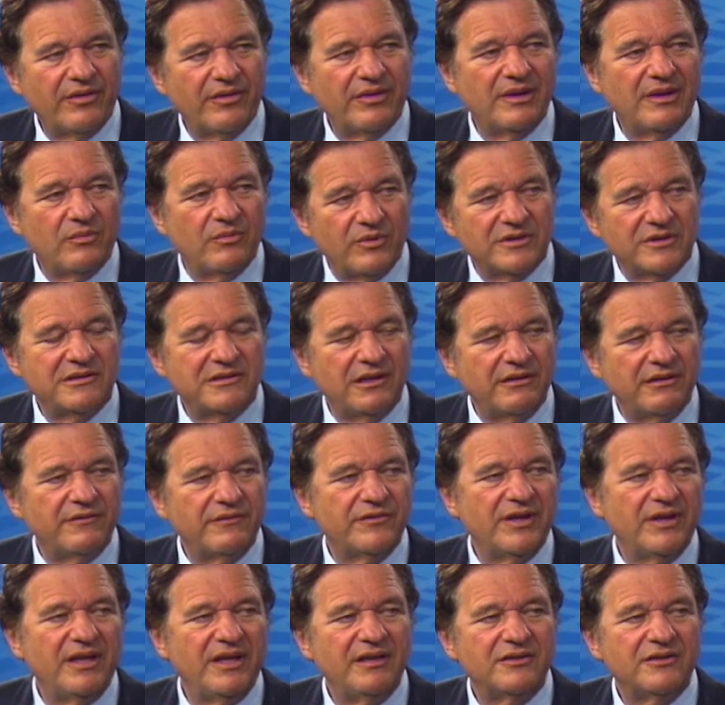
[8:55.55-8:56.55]
There was a lot of
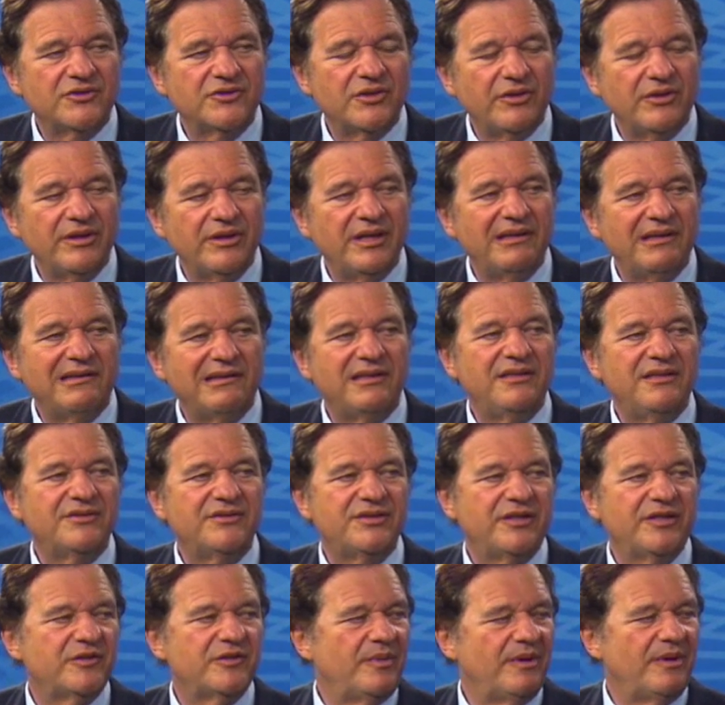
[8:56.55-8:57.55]
data showing at least
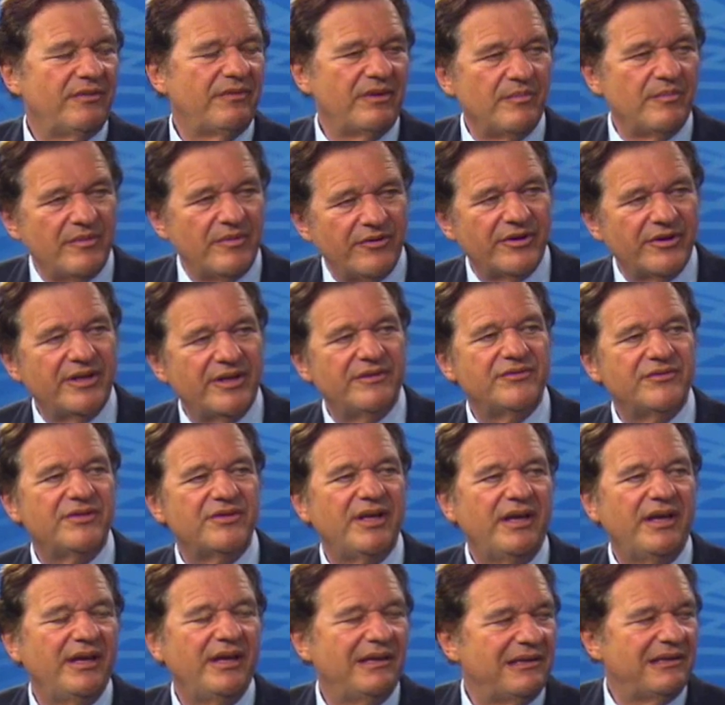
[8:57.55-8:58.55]
6 months. The Americans
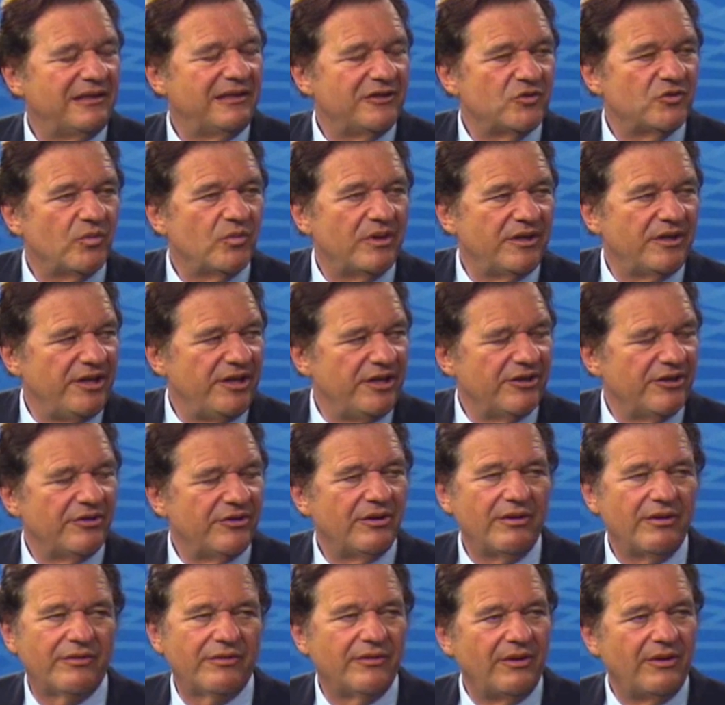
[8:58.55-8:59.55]
say at least 1 year,
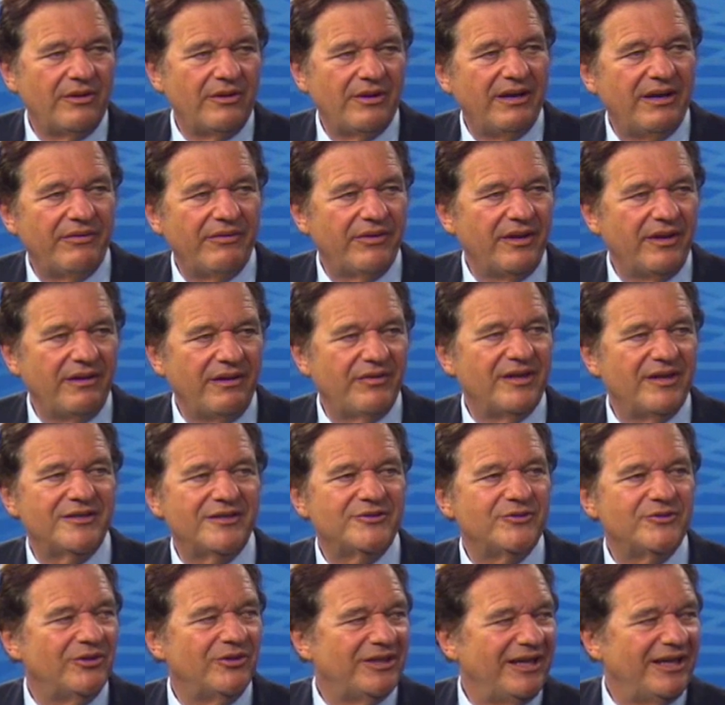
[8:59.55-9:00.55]
although I think there's
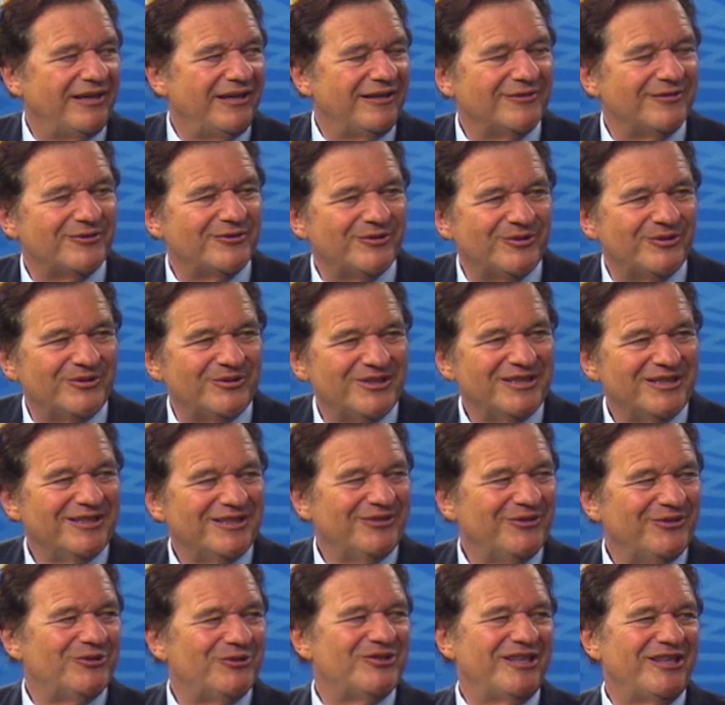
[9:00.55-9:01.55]
no data
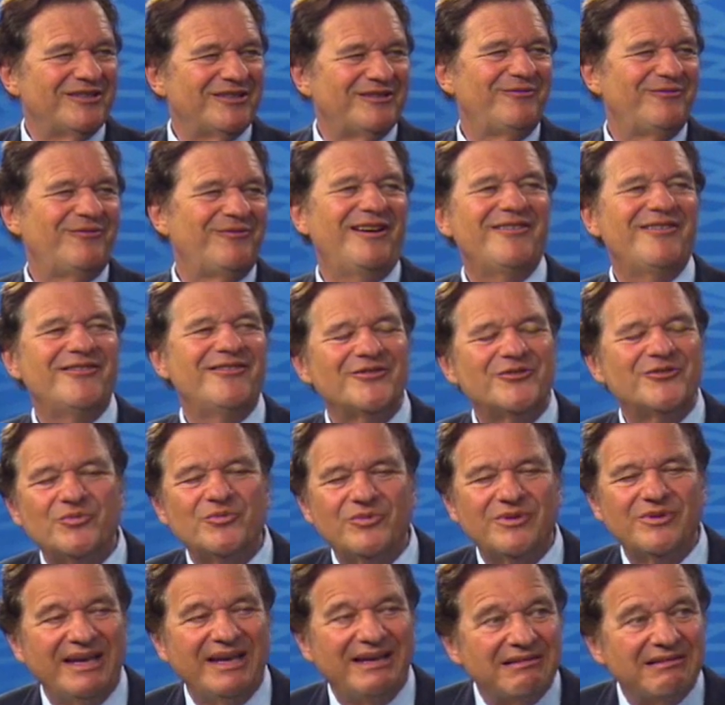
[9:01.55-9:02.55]
to justify this
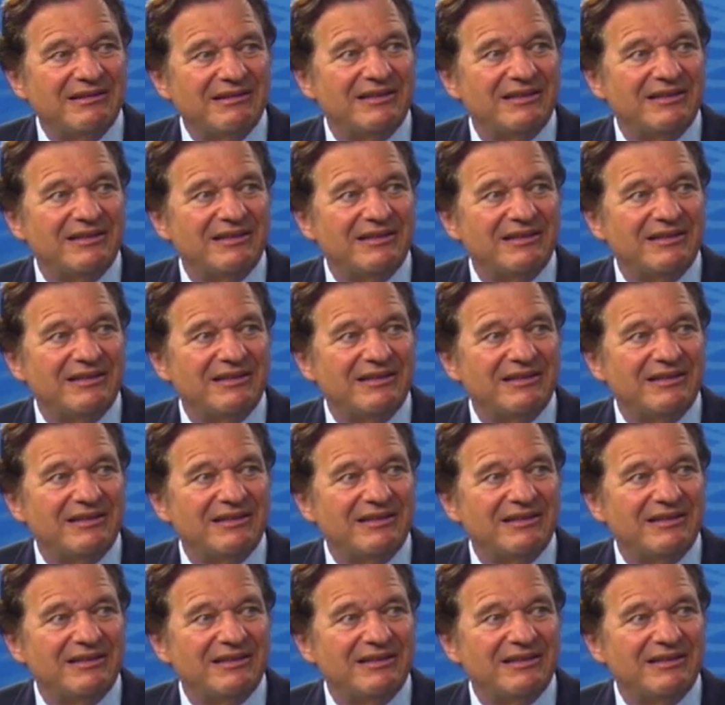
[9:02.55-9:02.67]
at